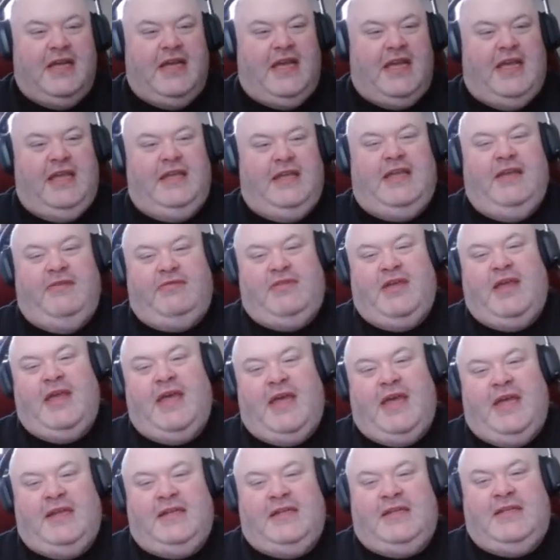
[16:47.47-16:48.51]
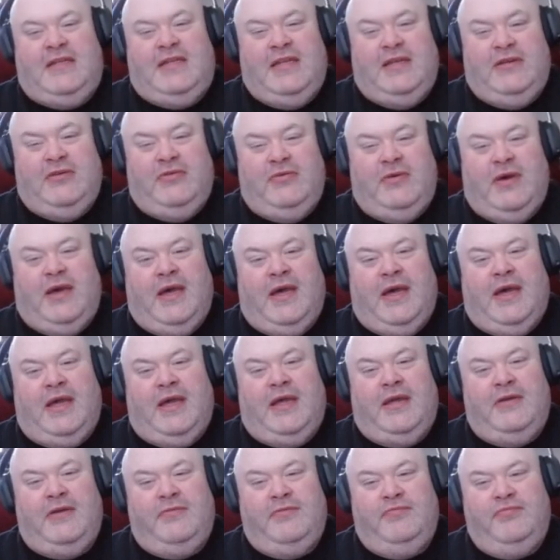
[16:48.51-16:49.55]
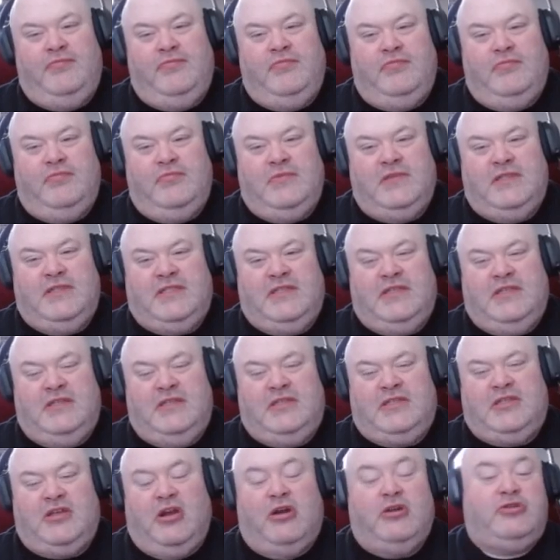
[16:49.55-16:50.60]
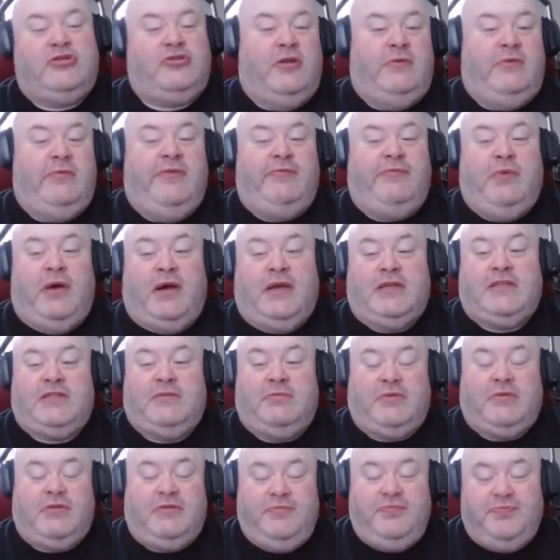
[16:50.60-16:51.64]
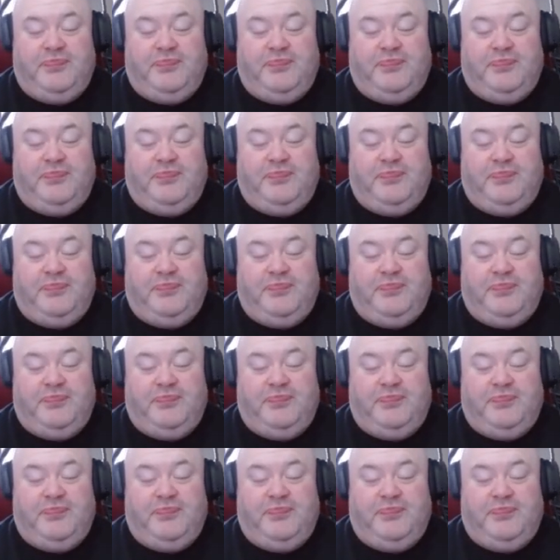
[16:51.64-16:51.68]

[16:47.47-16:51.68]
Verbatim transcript: and give the head to uh, Starscream if possible.